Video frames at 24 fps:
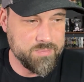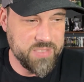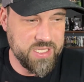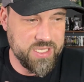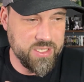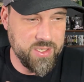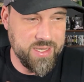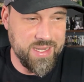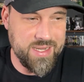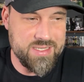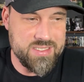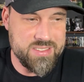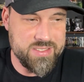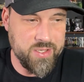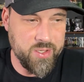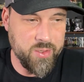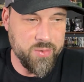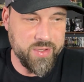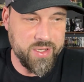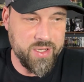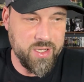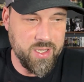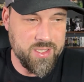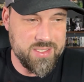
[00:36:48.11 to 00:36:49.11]
You guys know
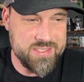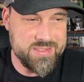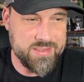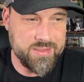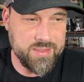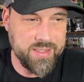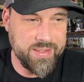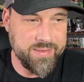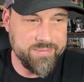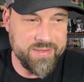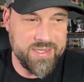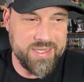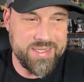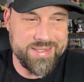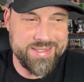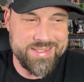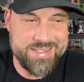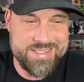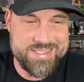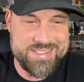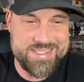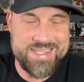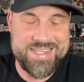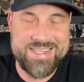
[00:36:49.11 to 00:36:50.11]
the cost of living
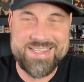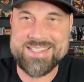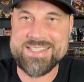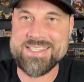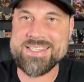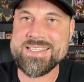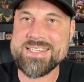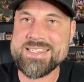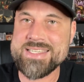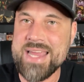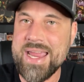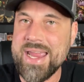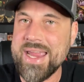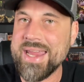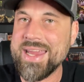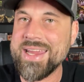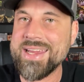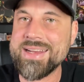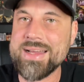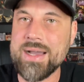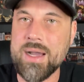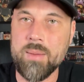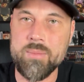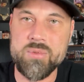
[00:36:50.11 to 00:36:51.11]
is
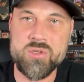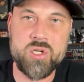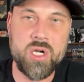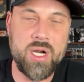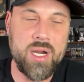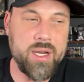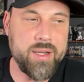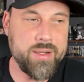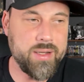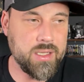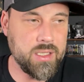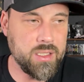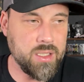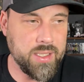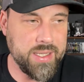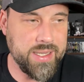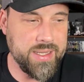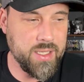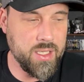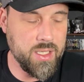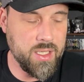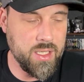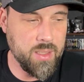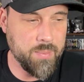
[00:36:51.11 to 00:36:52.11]
insane. I'm trying to
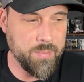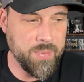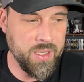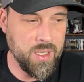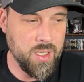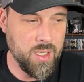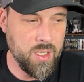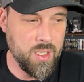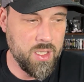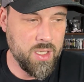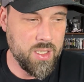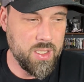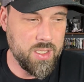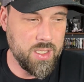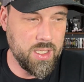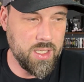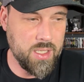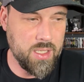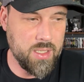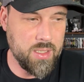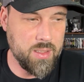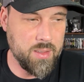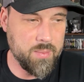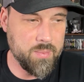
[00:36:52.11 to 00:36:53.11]
clean up
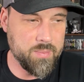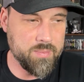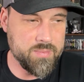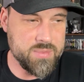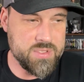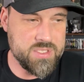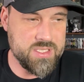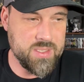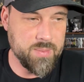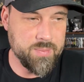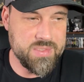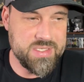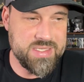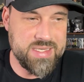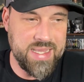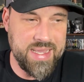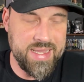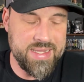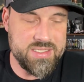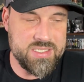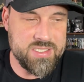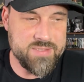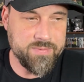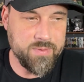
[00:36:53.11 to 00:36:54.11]
some
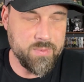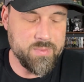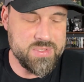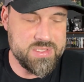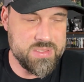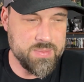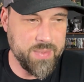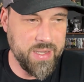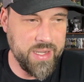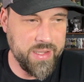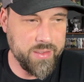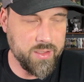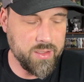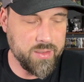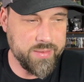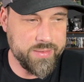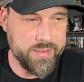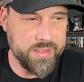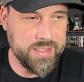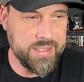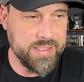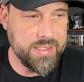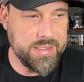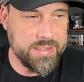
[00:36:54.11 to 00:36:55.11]
debts from some other
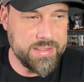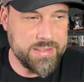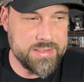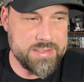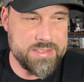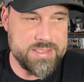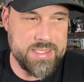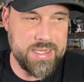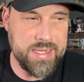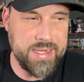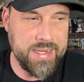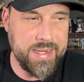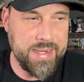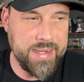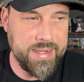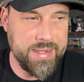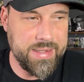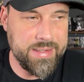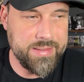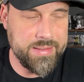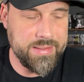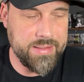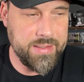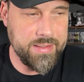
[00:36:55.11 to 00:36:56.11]
things
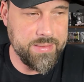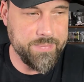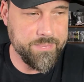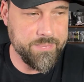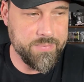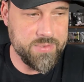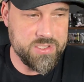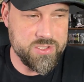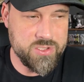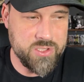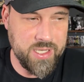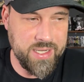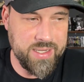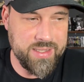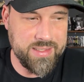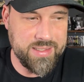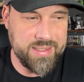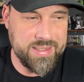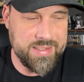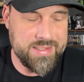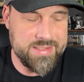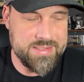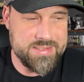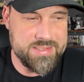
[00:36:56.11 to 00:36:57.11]
and trying to
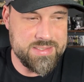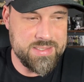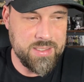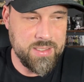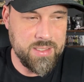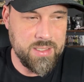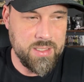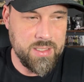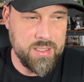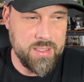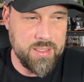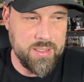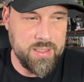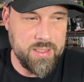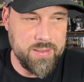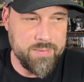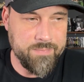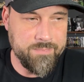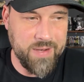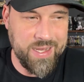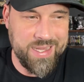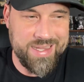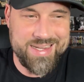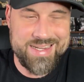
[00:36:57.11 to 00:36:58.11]
get
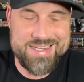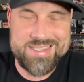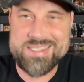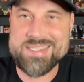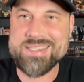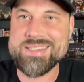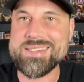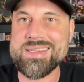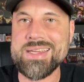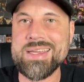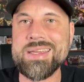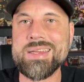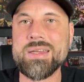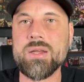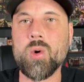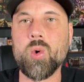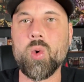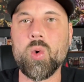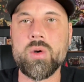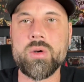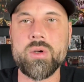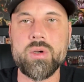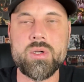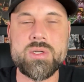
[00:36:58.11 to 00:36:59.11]
finances in
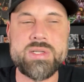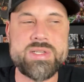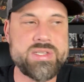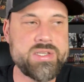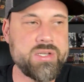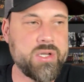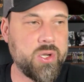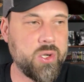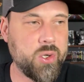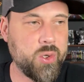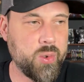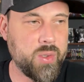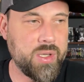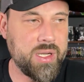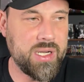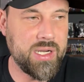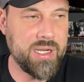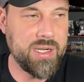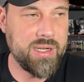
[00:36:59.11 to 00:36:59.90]
order, so